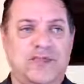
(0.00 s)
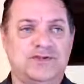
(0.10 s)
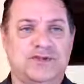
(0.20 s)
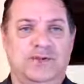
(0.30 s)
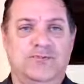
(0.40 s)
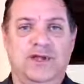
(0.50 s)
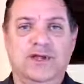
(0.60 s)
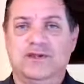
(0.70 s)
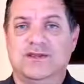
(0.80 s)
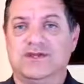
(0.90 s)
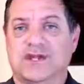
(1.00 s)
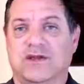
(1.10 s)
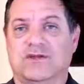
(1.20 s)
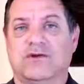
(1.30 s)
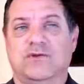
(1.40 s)
So there's
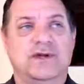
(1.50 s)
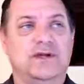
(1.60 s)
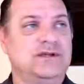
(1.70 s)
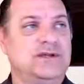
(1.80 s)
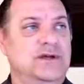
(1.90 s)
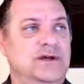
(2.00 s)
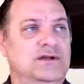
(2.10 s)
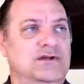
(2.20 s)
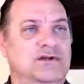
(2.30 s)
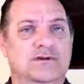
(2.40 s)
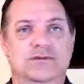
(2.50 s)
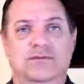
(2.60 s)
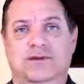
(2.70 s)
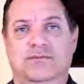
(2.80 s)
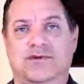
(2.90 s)
other ways
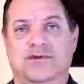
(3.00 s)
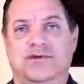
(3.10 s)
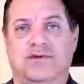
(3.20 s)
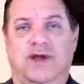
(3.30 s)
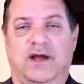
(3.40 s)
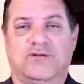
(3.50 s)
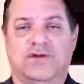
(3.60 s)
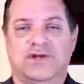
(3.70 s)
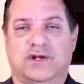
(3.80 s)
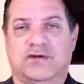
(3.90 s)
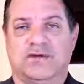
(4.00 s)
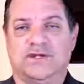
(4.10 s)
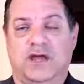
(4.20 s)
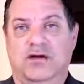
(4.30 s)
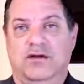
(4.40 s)
to improve your average dollar of
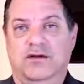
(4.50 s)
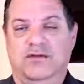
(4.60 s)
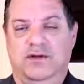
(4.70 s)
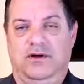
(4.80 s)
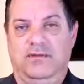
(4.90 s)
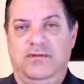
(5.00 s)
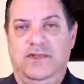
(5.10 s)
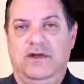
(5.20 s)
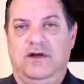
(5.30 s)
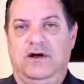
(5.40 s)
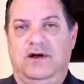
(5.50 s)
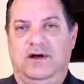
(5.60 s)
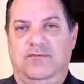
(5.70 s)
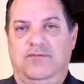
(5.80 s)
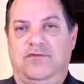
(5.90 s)
sale, though.
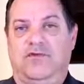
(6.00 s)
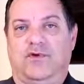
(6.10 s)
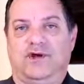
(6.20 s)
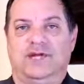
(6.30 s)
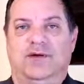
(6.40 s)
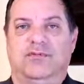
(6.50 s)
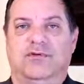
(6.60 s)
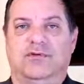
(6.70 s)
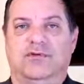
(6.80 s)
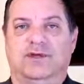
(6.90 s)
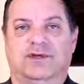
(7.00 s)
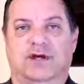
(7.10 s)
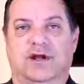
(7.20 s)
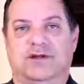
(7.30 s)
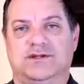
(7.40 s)
For example,
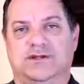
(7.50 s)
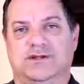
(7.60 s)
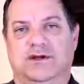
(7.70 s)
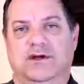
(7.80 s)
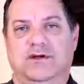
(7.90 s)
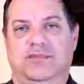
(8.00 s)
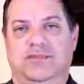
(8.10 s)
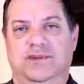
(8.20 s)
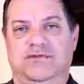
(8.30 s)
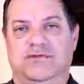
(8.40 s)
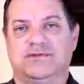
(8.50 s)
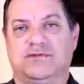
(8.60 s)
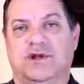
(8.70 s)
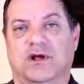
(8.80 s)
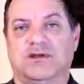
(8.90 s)
McDonald's, I believe it was
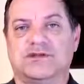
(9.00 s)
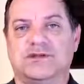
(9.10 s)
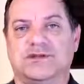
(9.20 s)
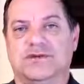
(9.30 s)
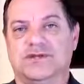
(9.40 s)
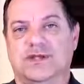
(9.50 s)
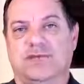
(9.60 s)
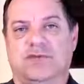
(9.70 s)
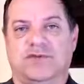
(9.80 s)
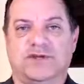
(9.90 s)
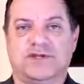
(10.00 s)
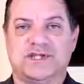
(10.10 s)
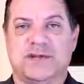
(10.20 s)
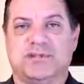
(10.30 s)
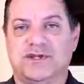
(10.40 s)
McDonald's, was a perfect
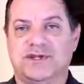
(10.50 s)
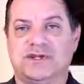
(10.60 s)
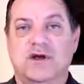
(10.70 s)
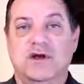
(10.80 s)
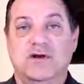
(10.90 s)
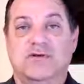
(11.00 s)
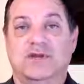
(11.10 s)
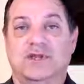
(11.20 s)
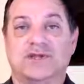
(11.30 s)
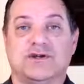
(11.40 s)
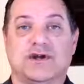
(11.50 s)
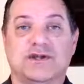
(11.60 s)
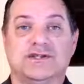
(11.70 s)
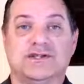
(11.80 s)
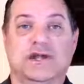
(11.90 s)
example of this when they
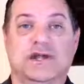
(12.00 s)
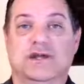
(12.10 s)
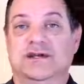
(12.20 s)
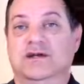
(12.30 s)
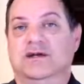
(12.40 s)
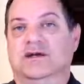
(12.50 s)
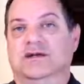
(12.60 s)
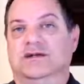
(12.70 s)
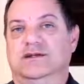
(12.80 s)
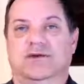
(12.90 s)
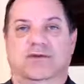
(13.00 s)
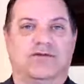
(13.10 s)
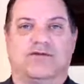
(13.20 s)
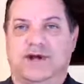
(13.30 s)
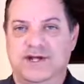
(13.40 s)
started saying, do you
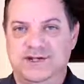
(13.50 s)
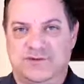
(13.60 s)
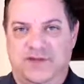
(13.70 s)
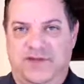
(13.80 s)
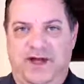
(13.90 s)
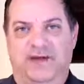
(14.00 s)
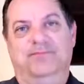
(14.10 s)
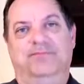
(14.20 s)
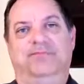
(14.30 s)
want fries with that?